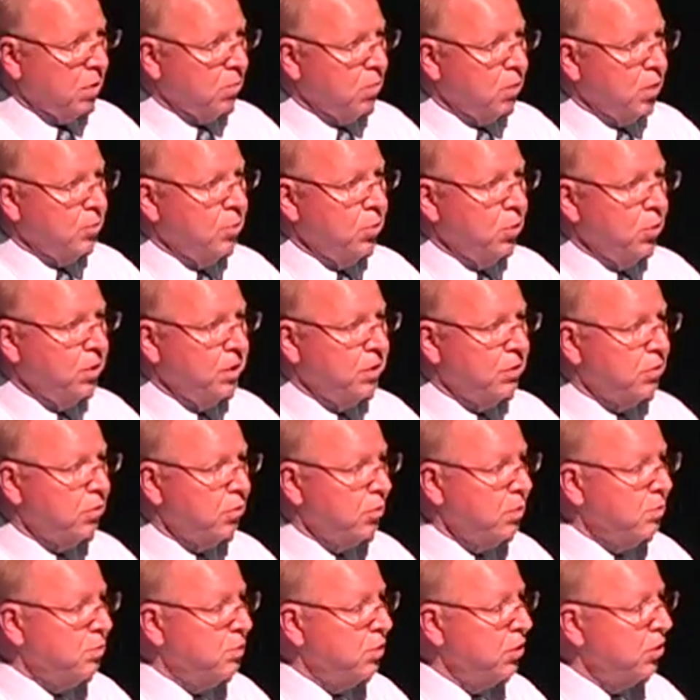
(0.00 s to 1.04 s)
it,
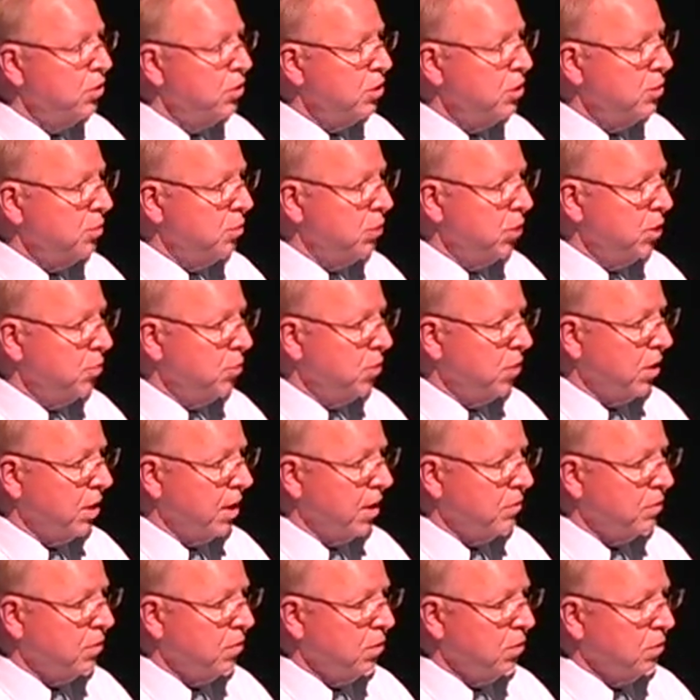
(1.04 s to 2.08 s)
1.3 billion people
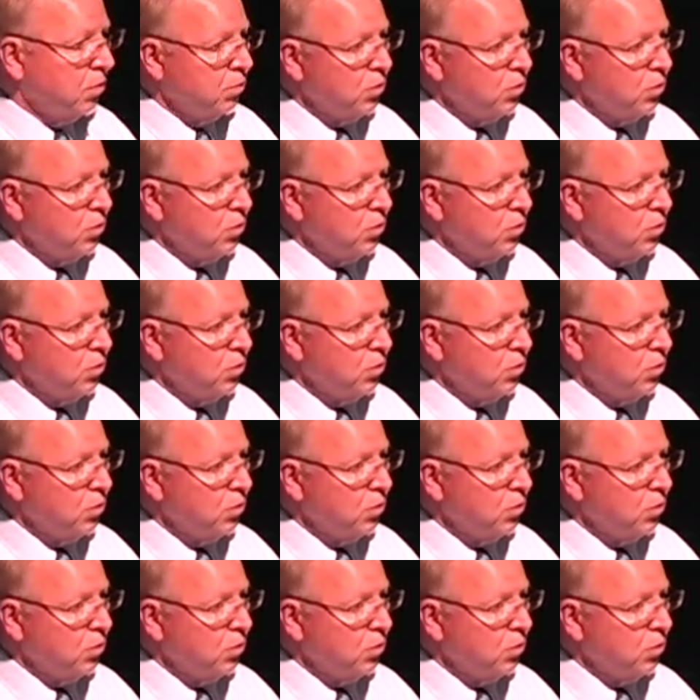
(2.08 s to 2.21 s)
out there.